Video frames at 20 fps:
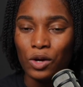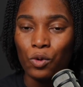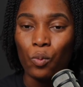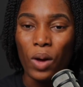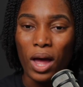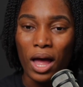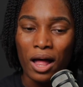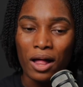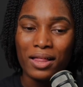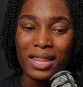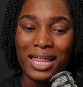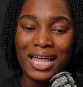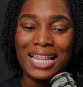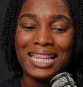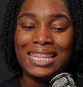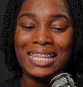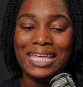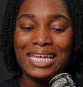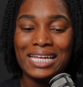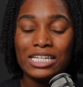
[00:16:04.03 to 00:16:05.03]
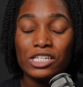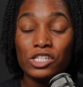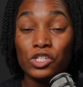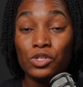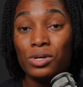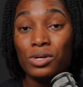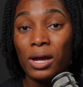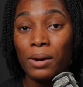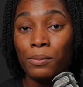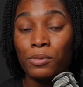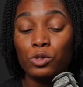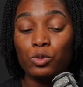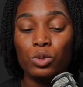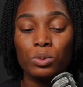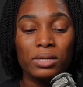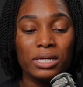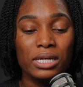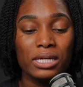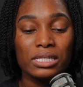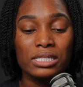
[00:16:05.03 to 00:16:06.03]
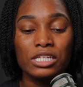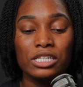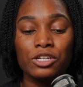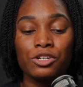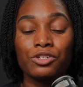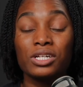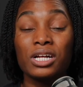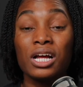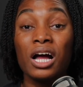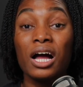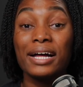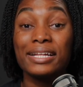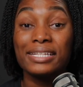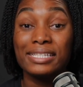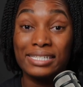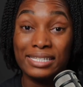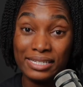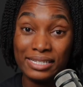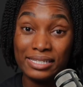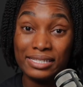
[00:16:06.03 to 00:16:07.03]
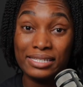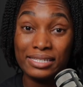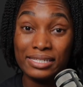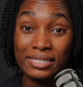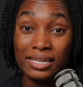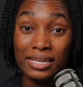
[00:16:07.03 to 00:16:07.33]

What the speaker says: Well, these two numbers would be considered constants.